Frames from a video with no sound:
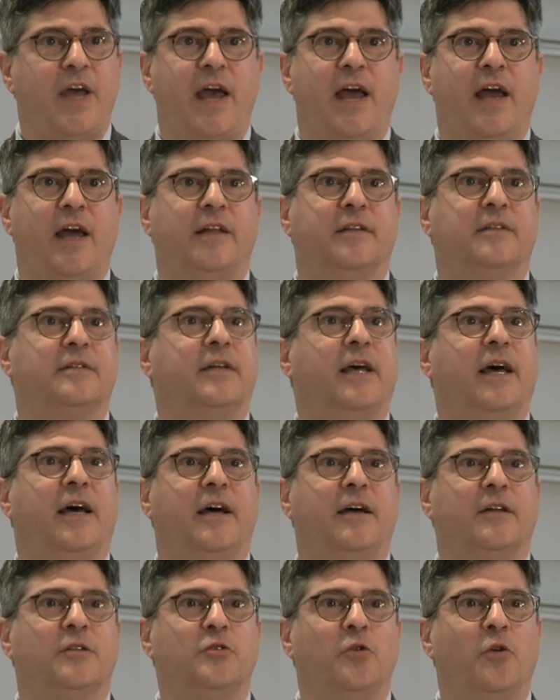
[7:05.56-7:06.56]
and
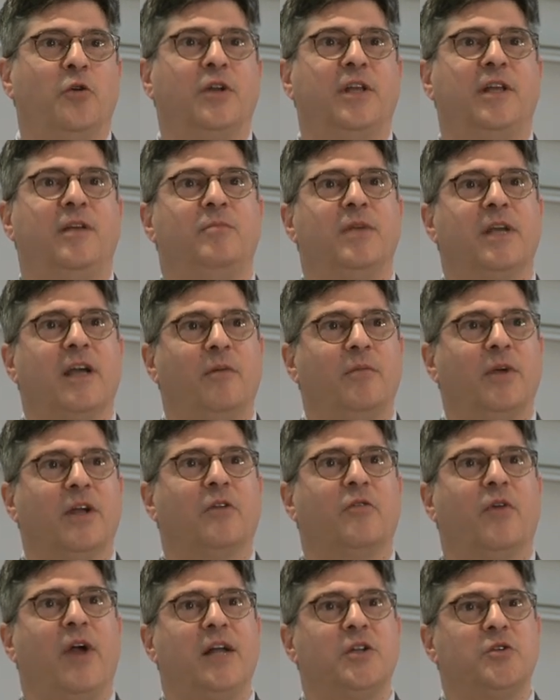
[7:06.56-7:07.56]
uh, Turkey becoming
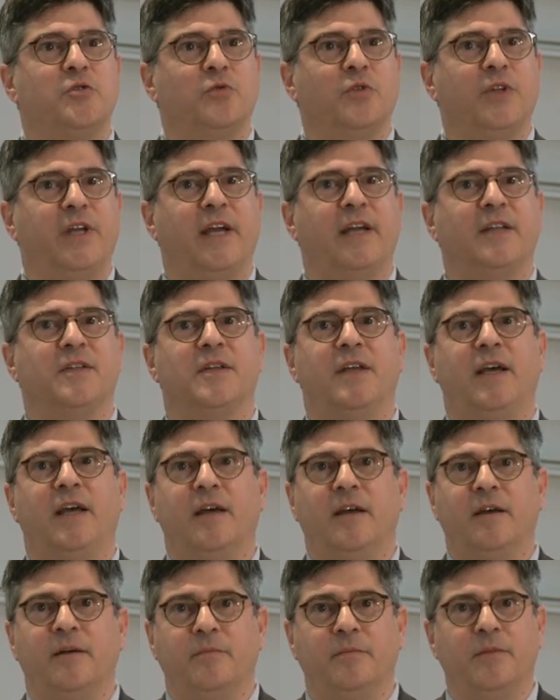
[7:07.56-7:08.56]
gradually and
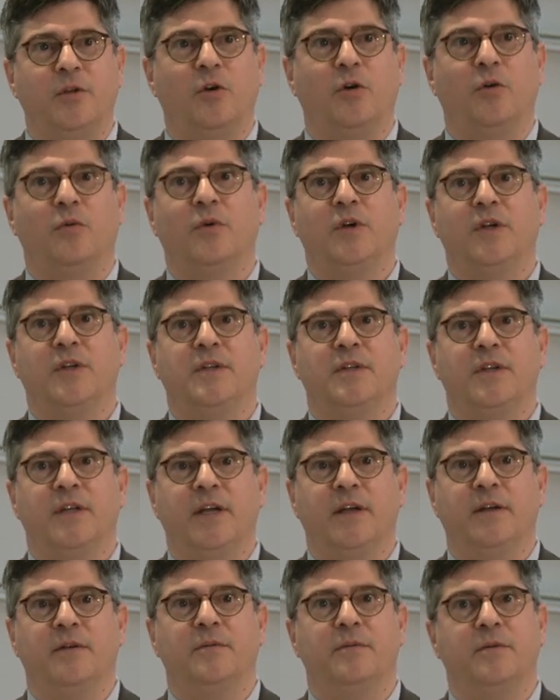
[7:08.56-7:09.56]
um, you know
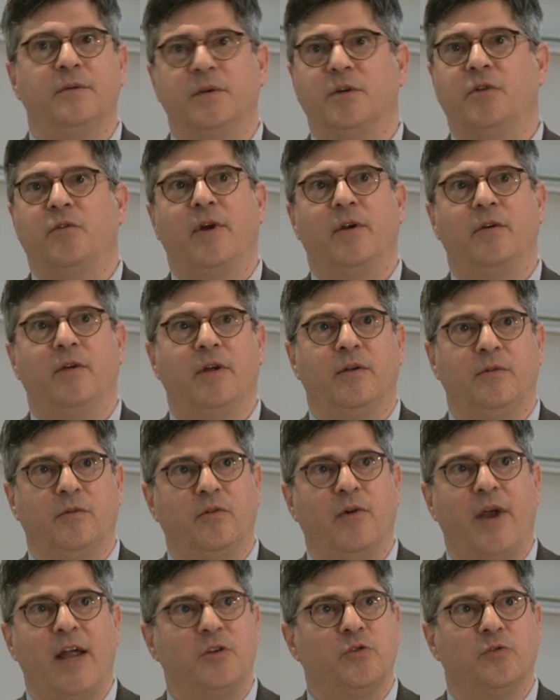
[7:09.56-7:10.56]
uh, gr- uh,
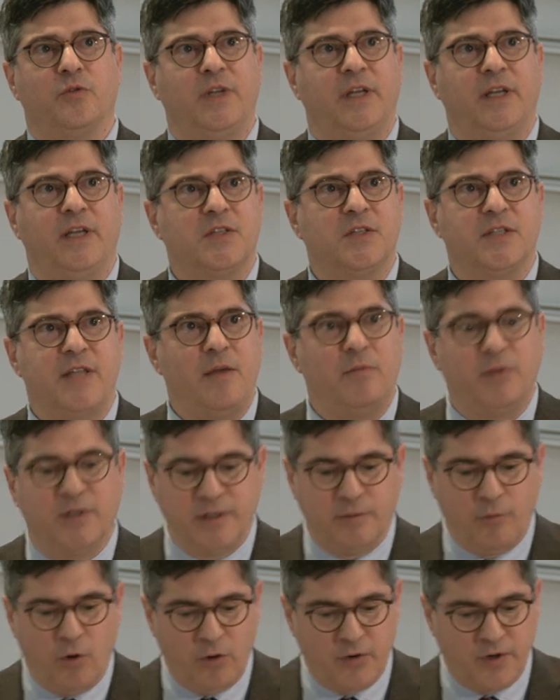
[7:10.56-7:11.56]
gradually a stable
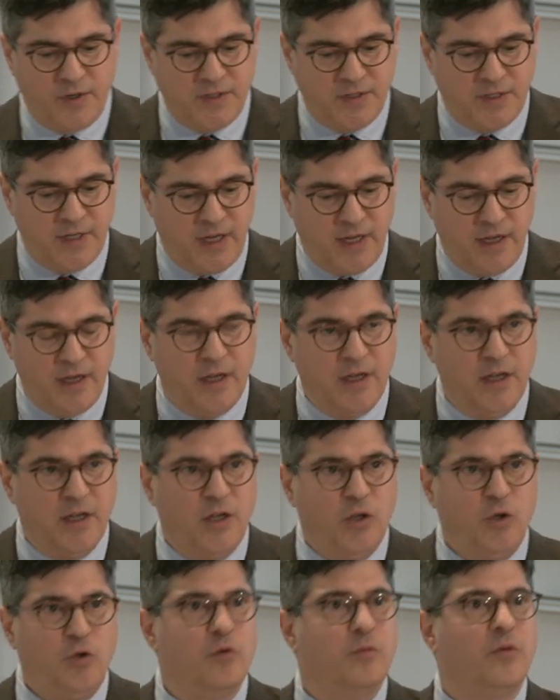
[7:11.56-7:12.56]
democracy,
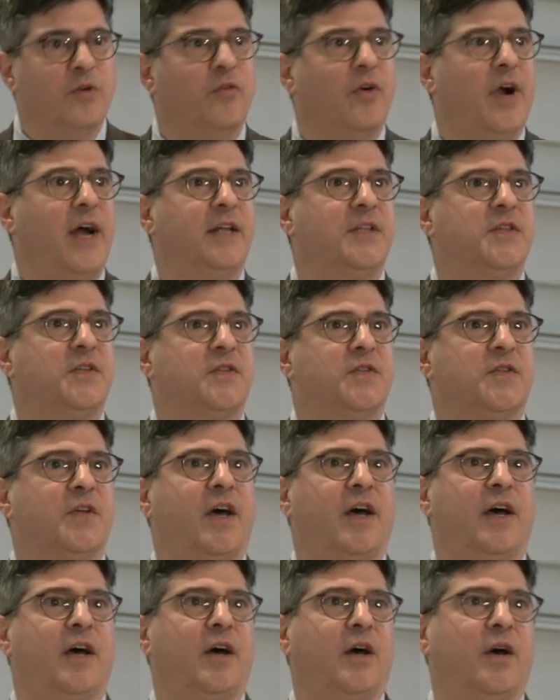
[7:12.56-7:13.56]
human rights
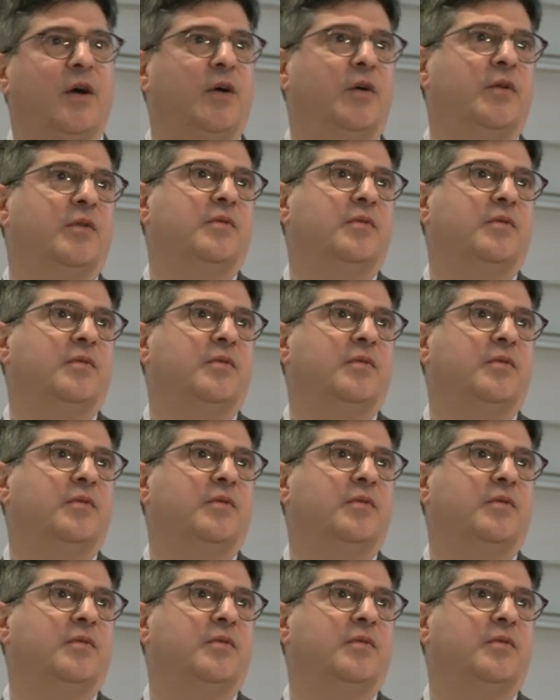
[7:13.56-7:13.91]
uh,